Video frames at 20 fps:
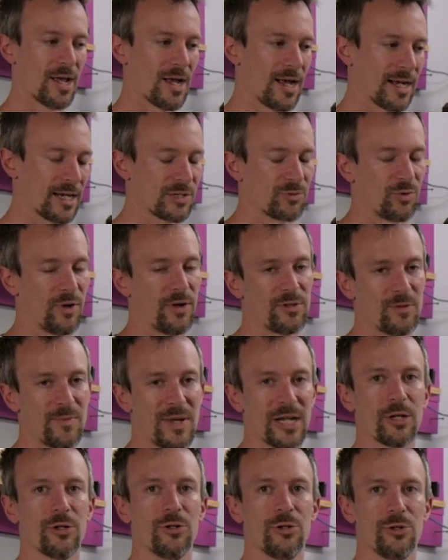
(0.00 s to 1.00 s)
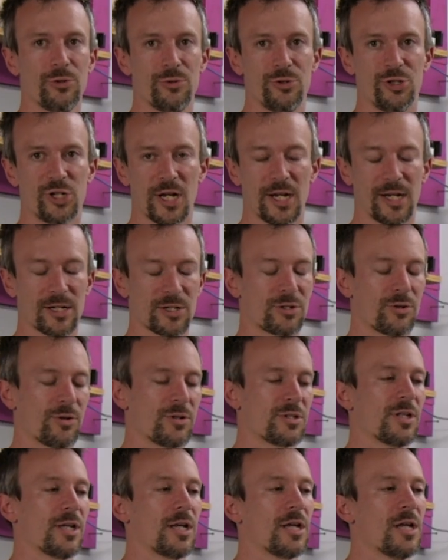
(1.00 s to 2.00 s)
I guess we'll have to make a new jig. So
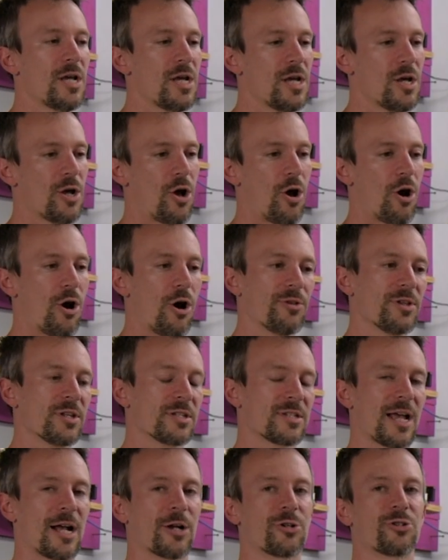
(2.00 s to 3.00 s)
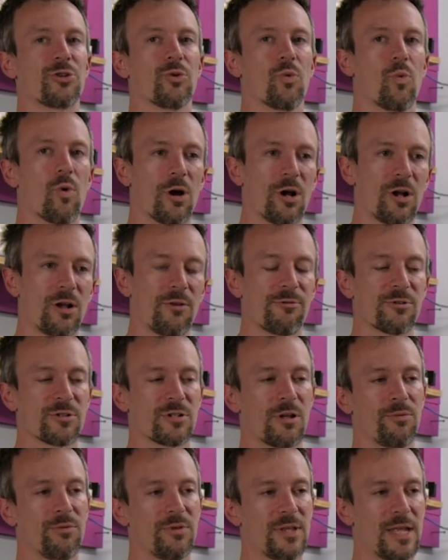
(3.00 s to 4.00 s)
it's like all this extra work for
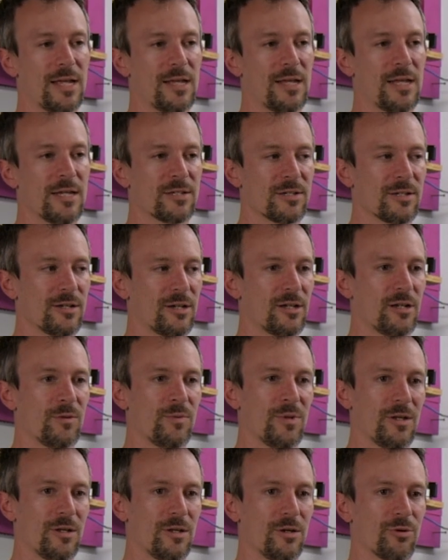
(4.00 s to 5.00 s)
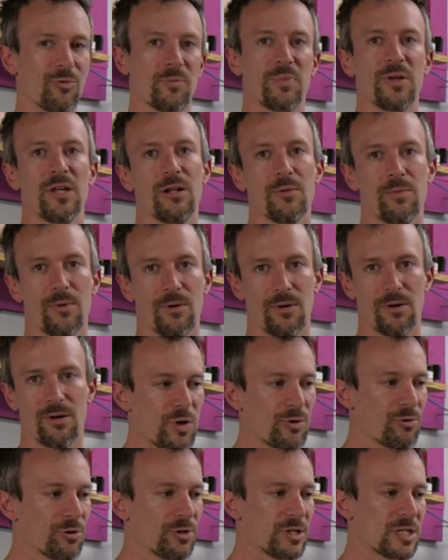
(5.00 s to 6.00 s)
something that isn't gonna be repeatable. We
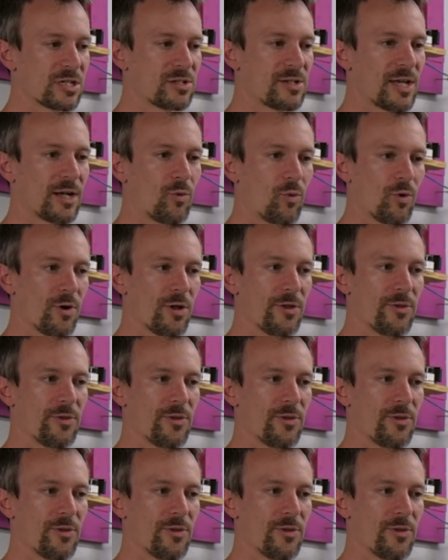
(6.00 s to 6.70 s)
really stick with